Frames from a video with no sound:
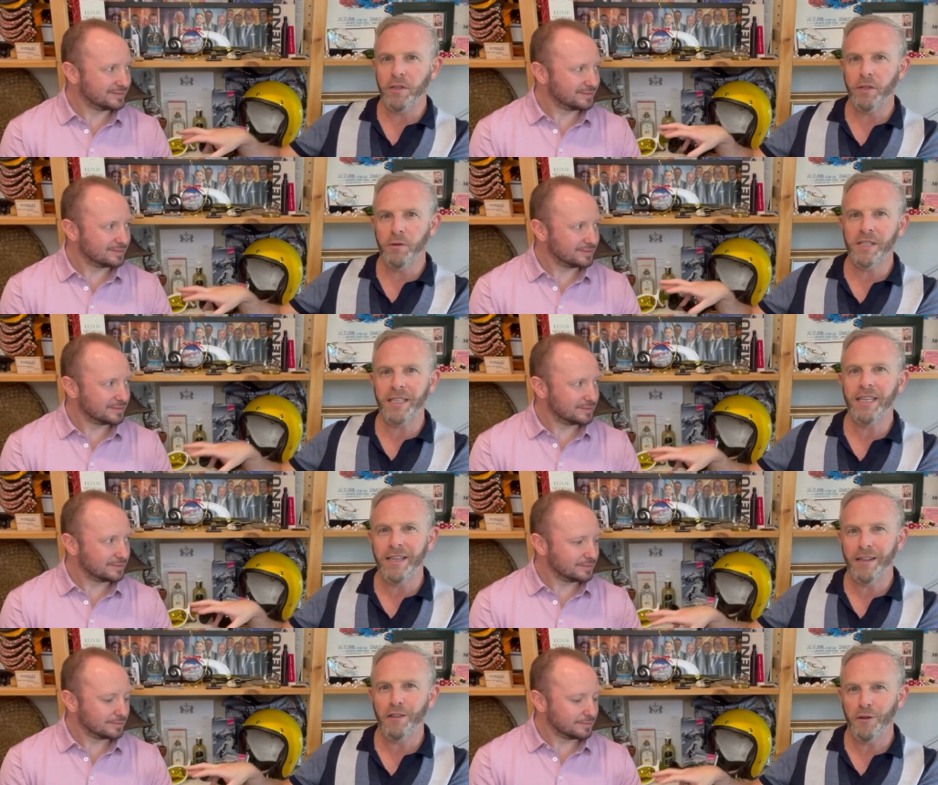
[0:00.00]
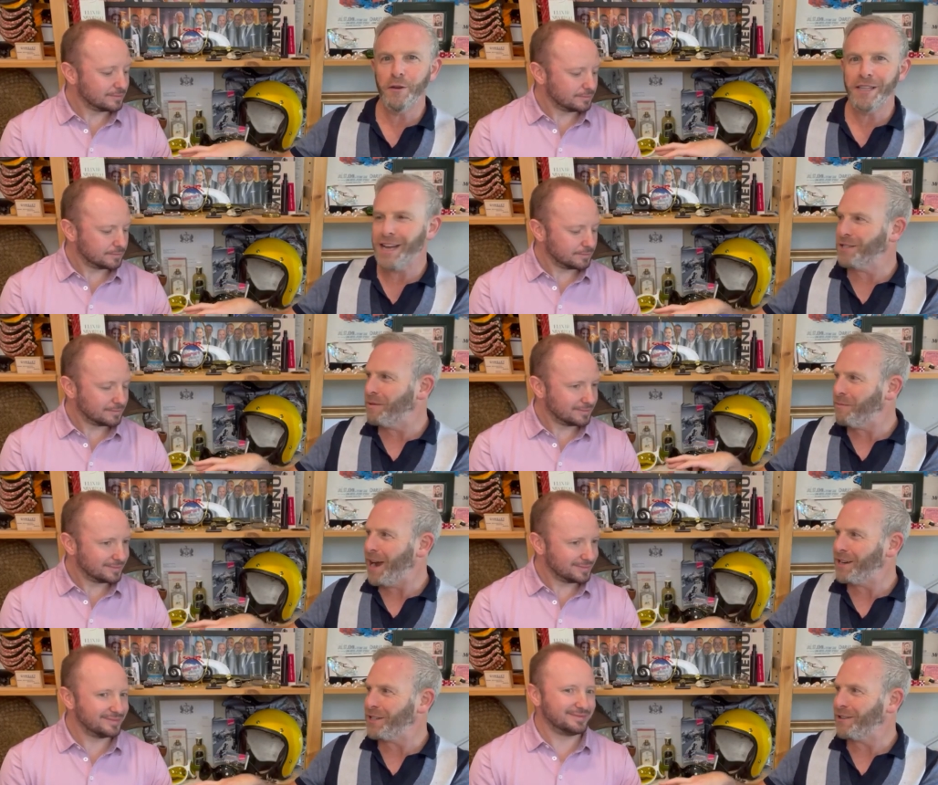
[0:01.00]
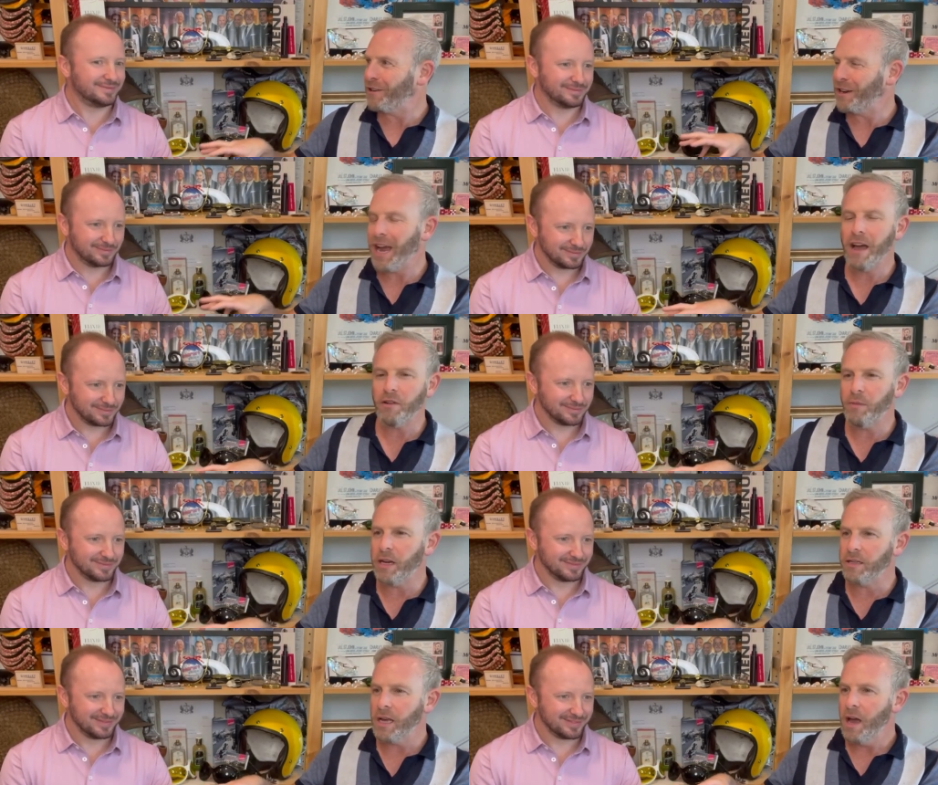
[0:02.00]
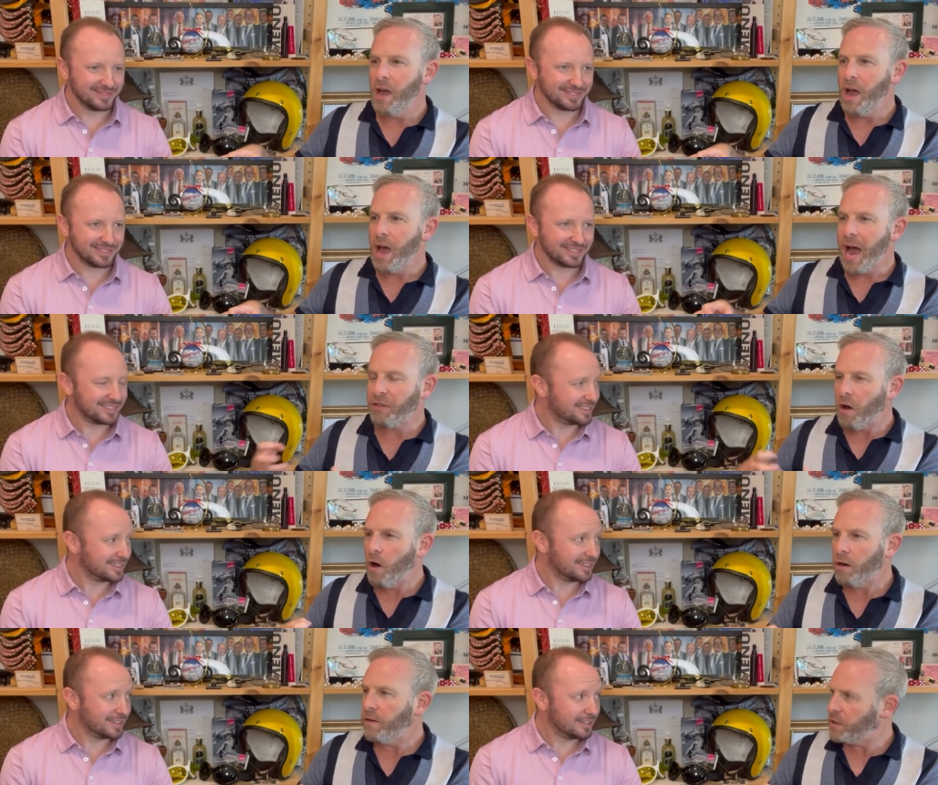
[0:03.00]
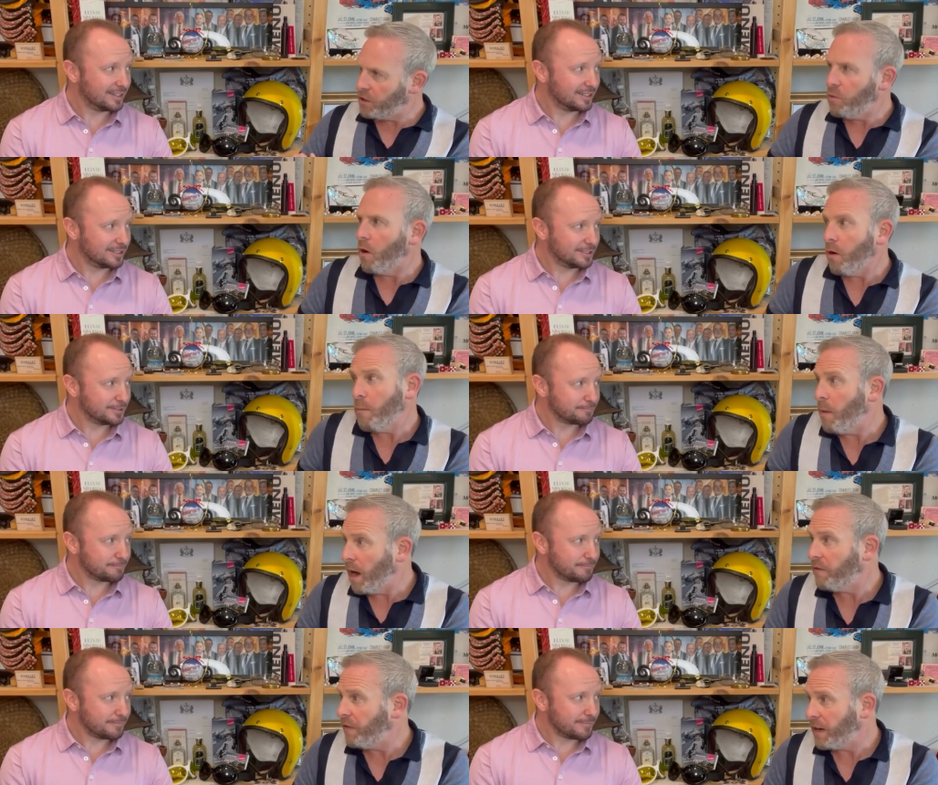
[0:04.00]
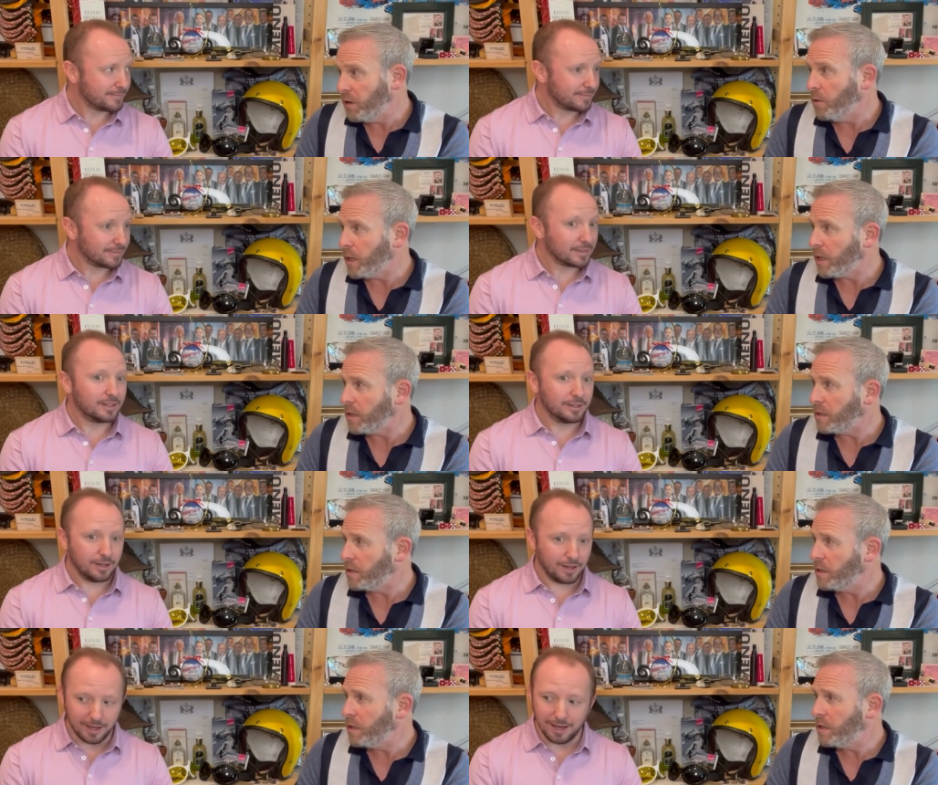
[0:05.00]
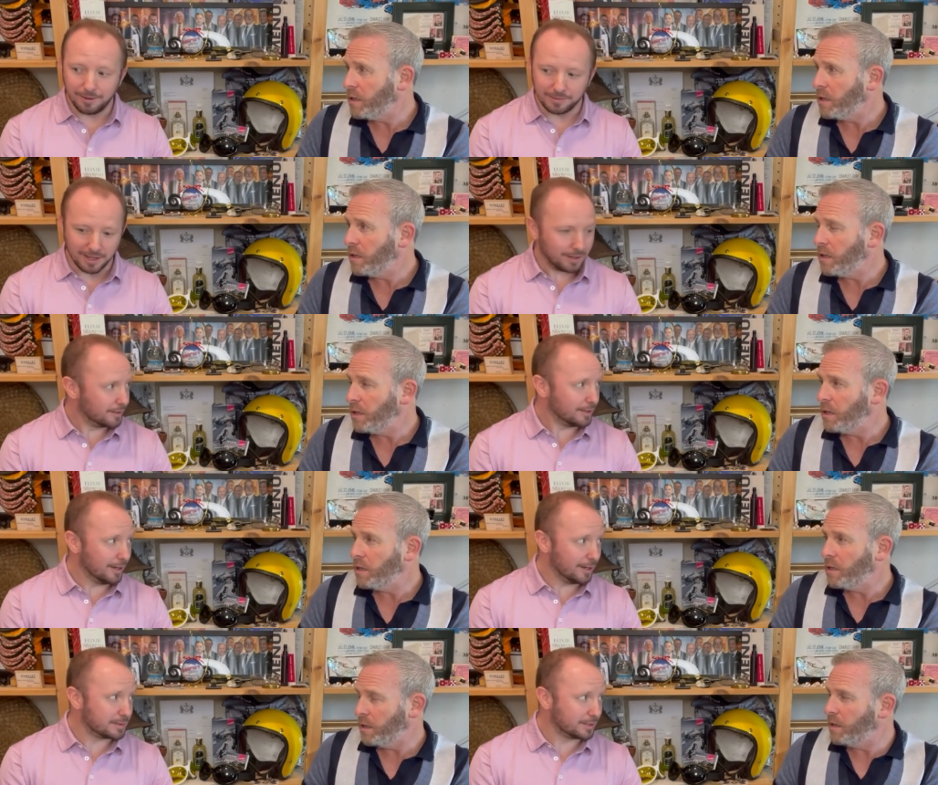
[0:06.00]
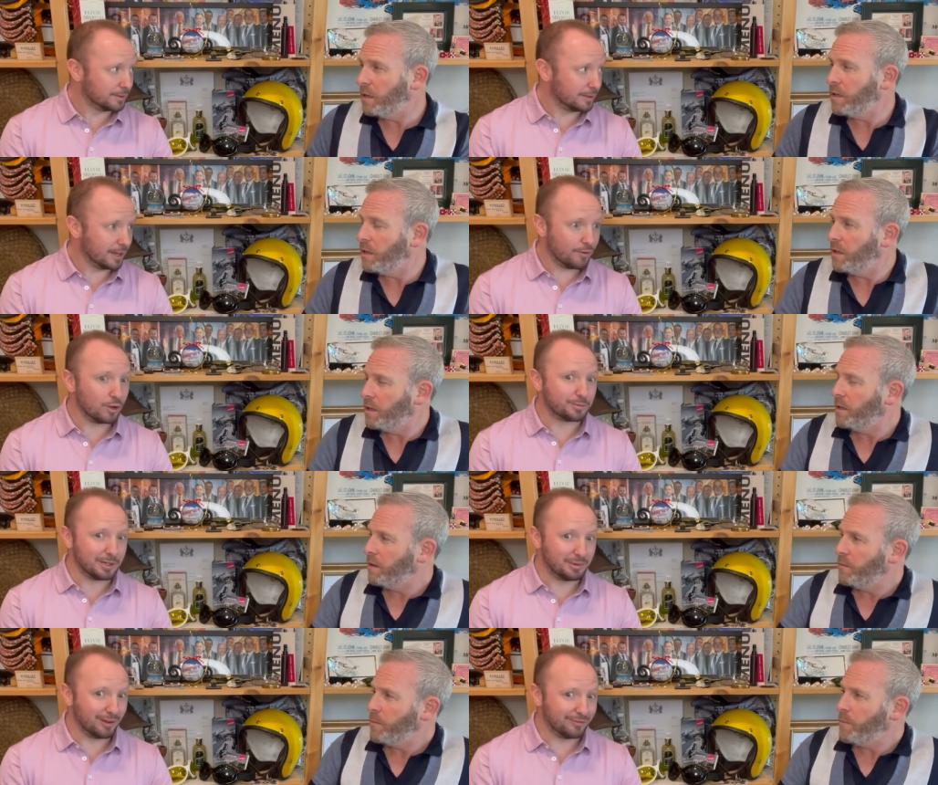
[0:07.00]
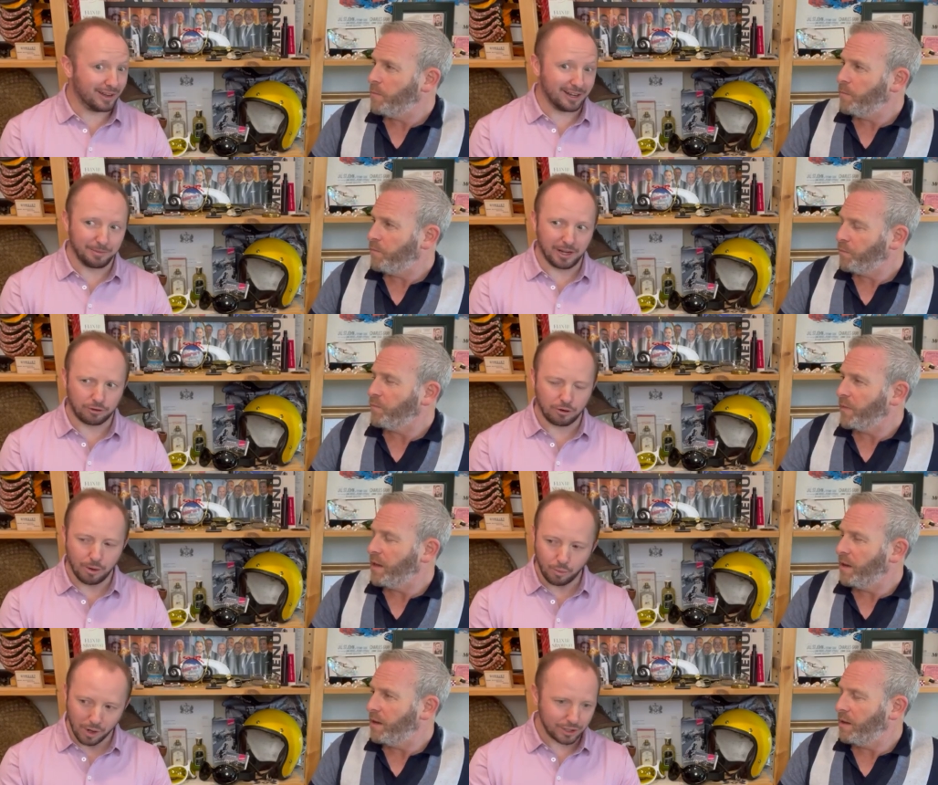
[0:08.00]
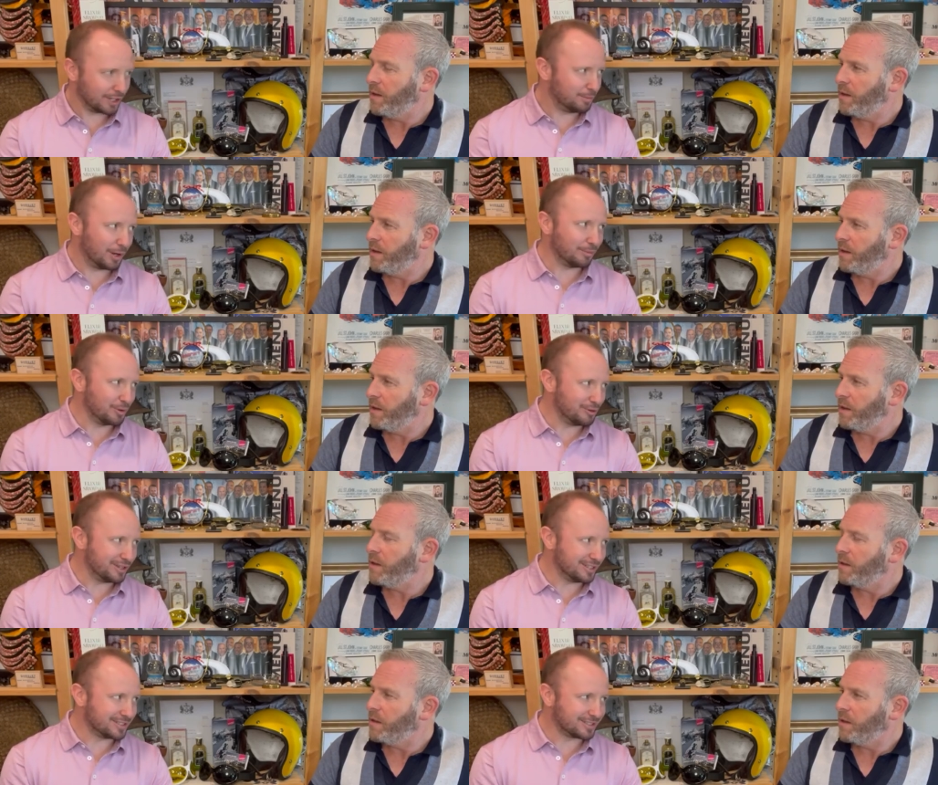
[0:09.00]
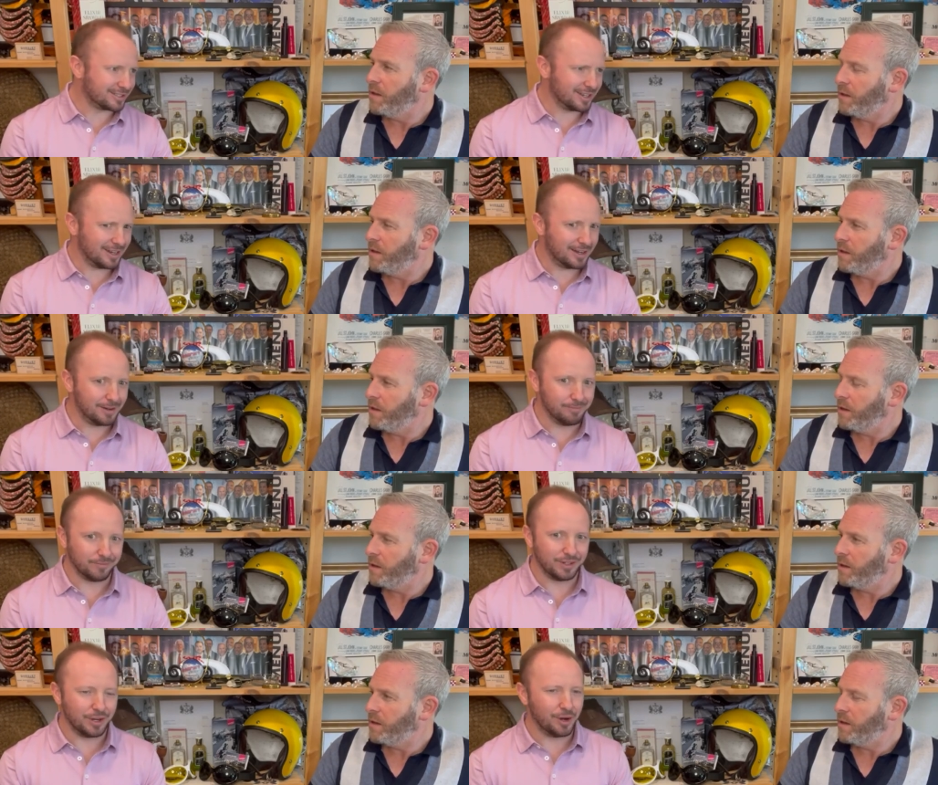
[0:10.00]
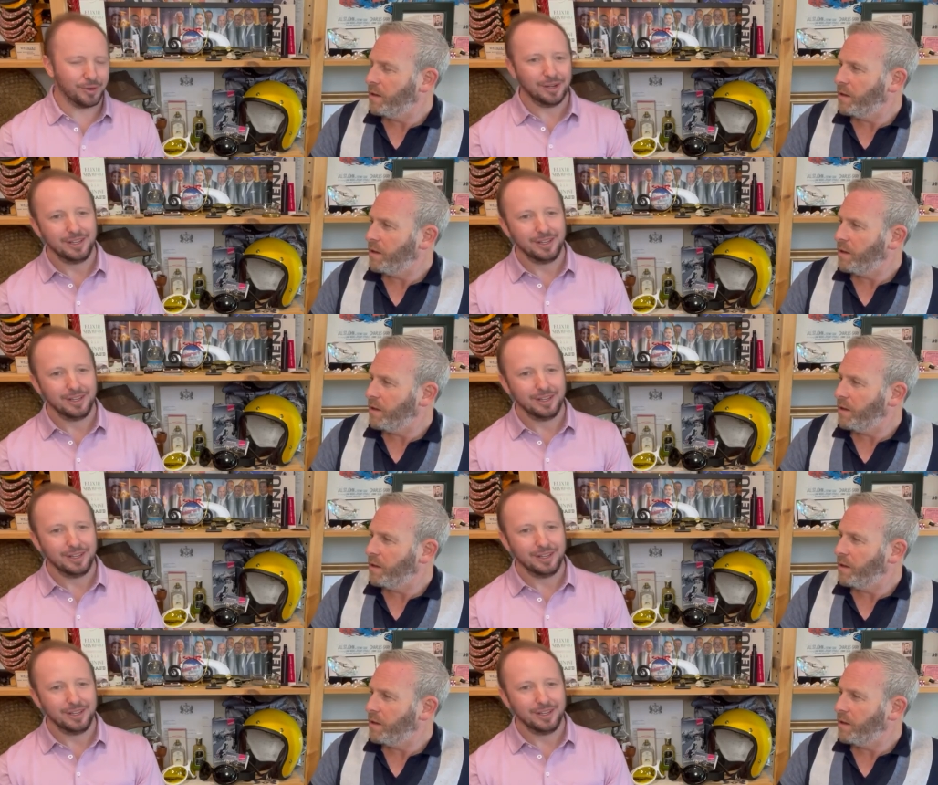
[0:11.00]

Speaker 1: to see the enthusiasm and passion on Gavin, because at the heart of this, you are a Bond fan doing this.
Speaker 2: I am, yeah. Yeah, absolutely. I've always been a Bond fan. I mean, I grew up watching Bond movies. You know,